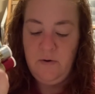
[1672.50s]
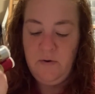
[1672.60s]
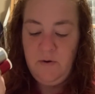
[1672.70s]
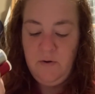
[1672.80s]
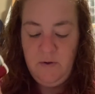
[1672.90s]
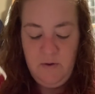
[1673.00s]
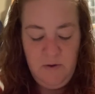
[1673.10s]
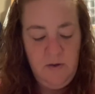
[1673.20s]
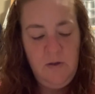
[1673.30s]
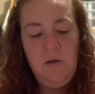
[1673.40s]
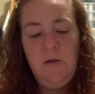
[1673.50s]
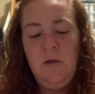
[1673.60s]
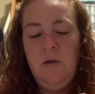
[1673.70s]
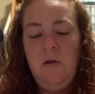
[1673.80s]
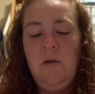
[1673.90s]

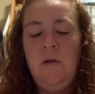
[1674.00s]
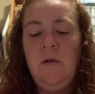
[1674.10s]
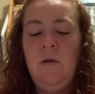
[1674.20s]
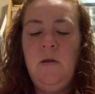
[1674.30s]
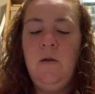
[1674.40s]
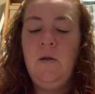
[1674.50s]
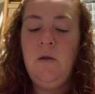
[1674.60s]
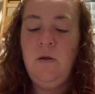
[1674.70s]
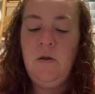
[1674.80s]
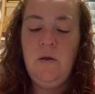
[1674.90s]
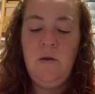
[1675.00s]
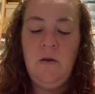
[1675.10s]
No one is speaking in this clip.